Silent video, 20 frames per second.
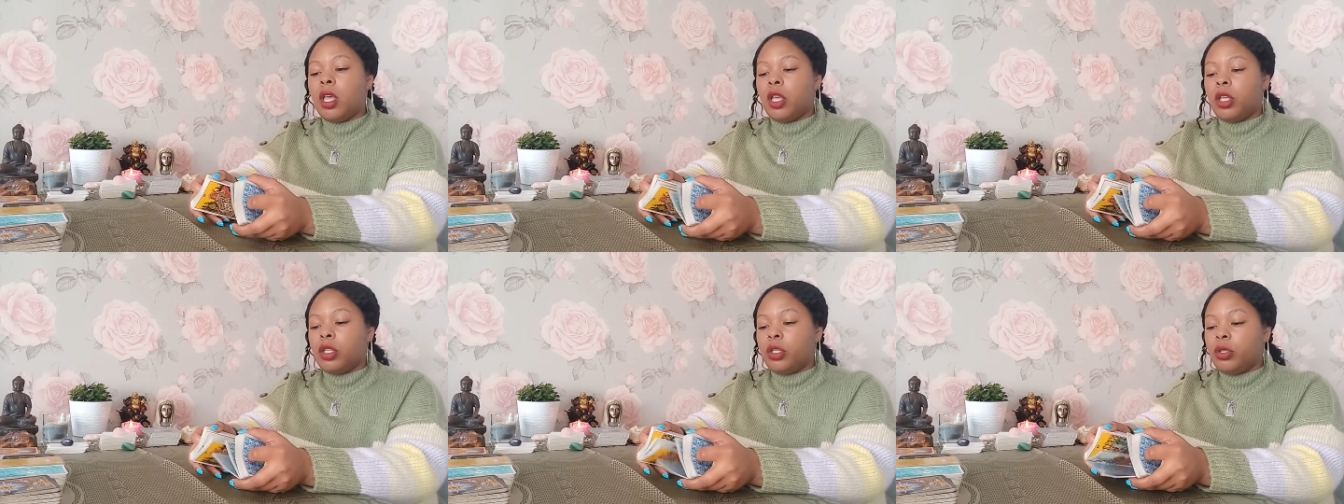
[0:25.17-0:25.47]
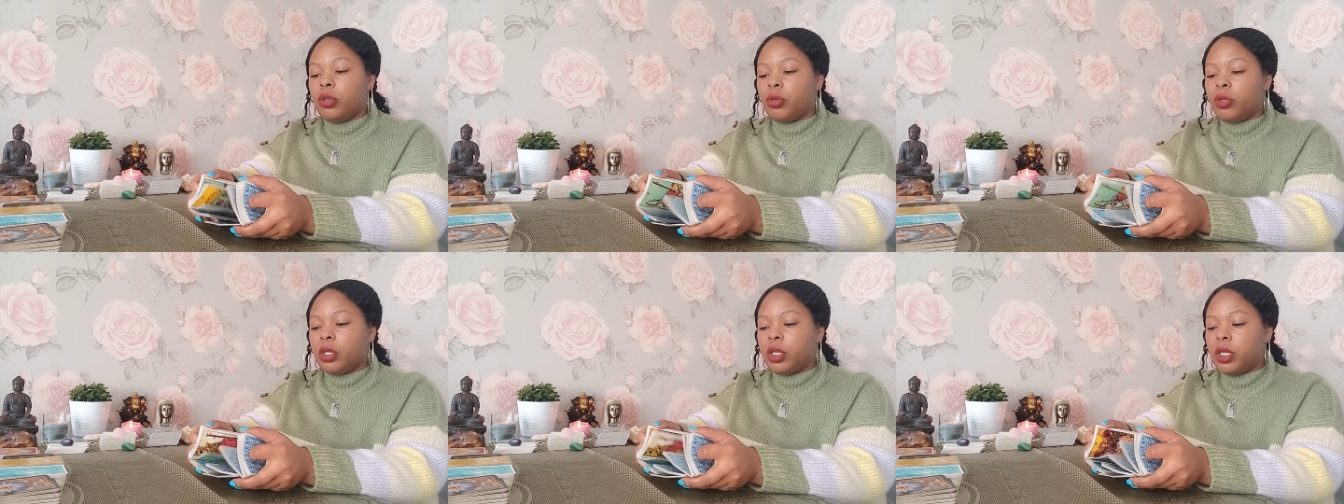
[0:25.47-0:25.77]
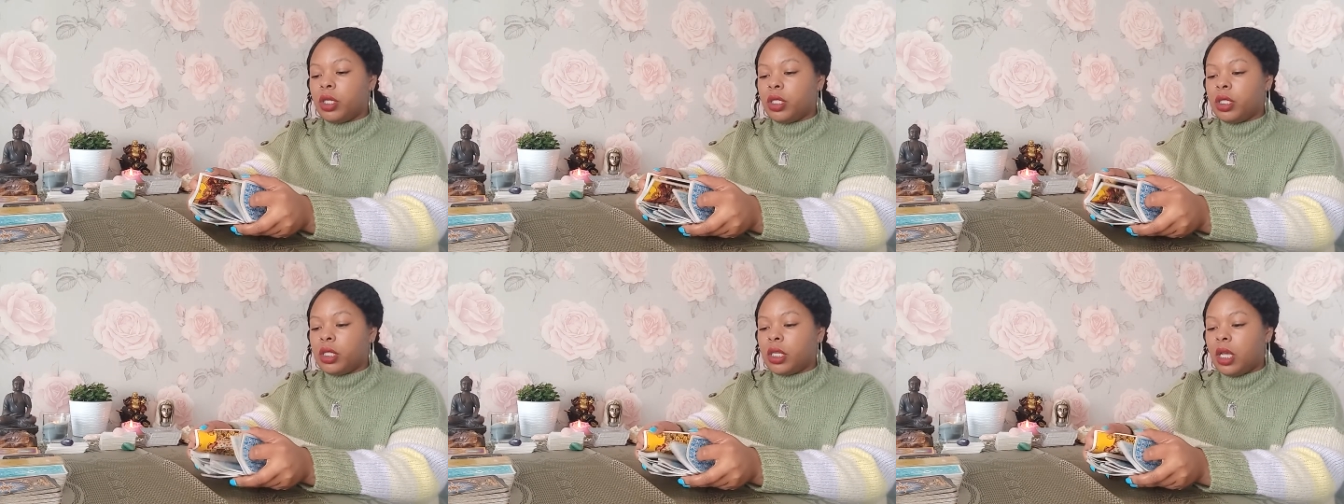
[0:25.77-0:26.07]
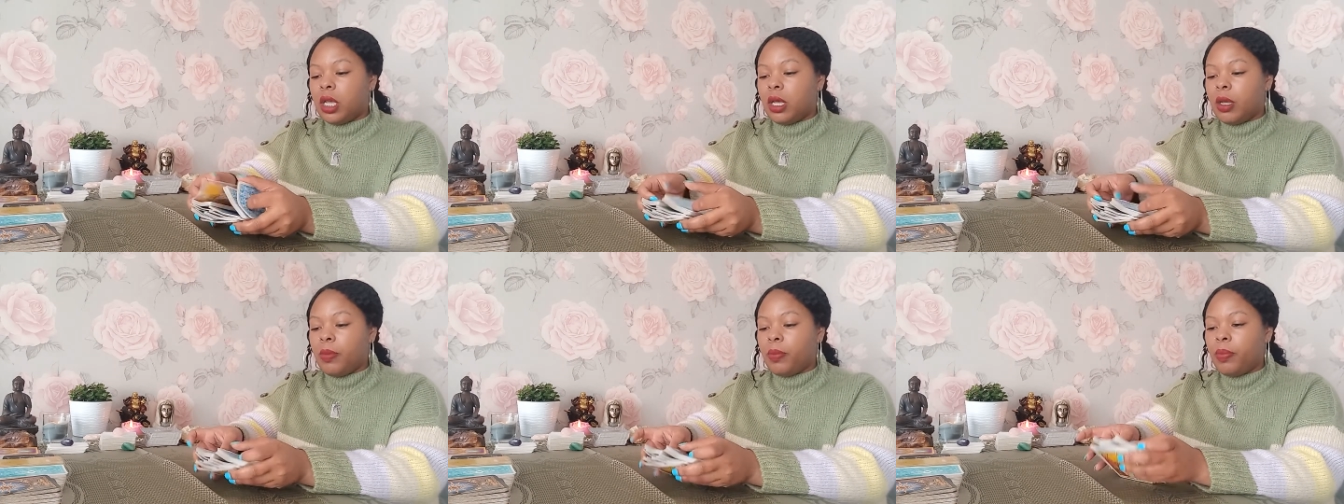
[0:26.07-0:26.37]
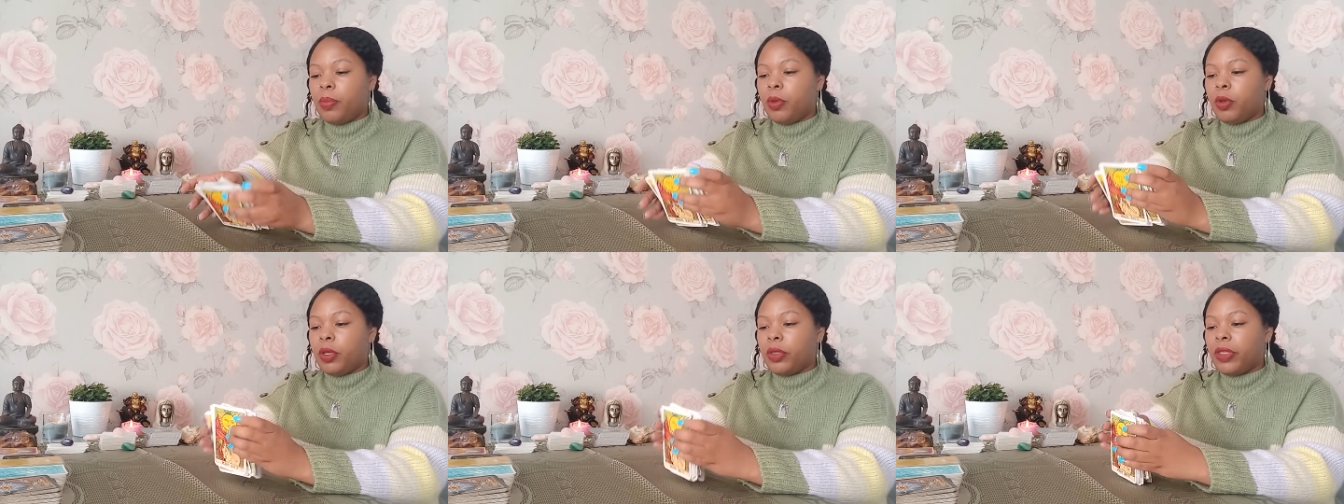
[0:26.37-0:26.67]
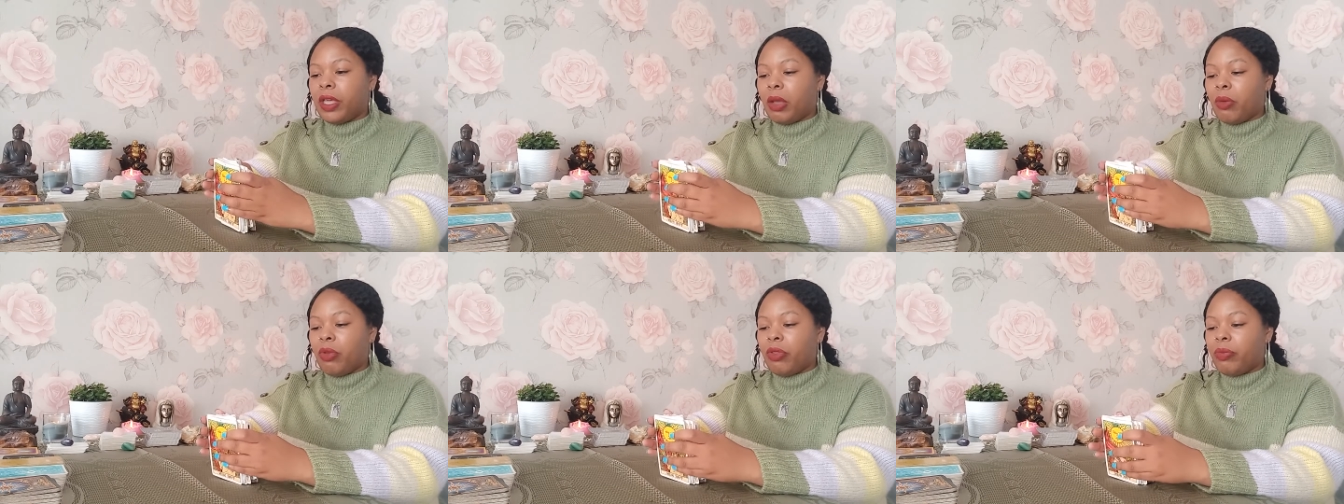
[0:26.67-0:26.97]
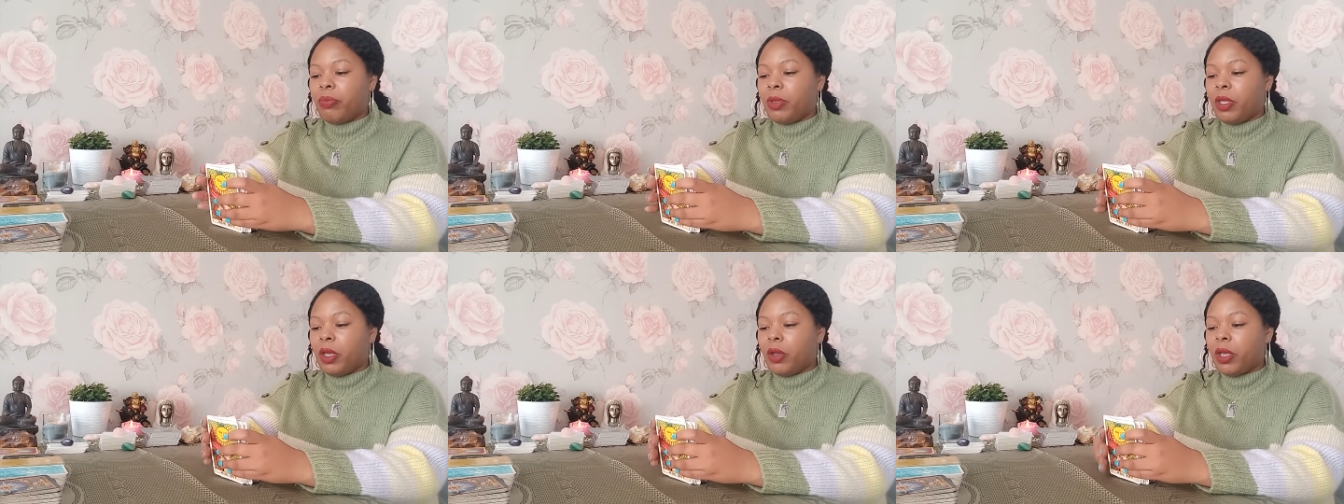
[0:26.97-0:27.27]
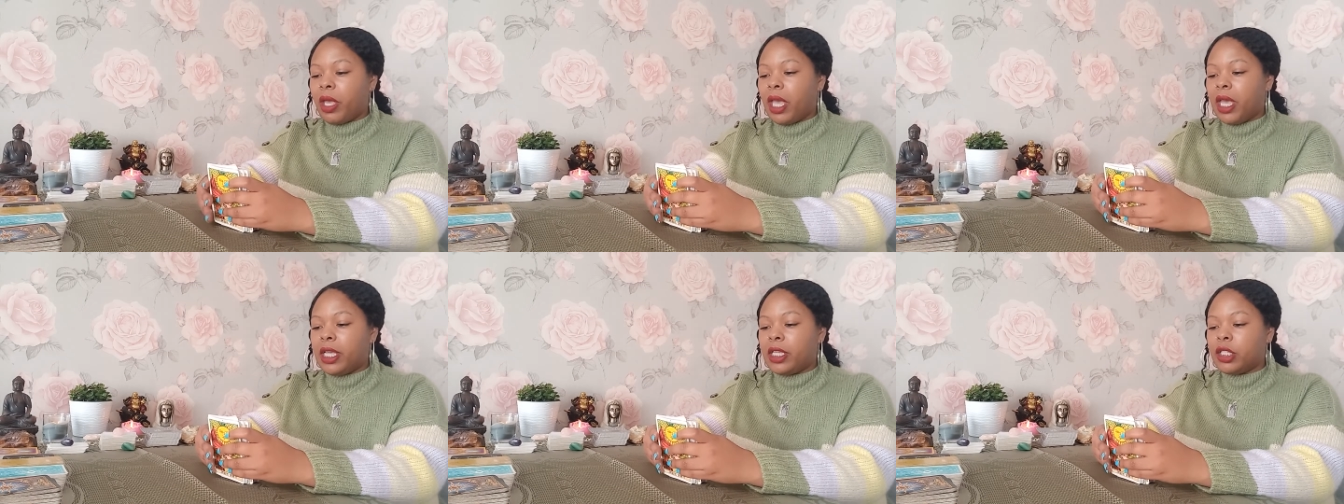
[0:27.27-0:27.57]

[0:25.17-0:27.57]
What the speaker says: you could book that with me, okay?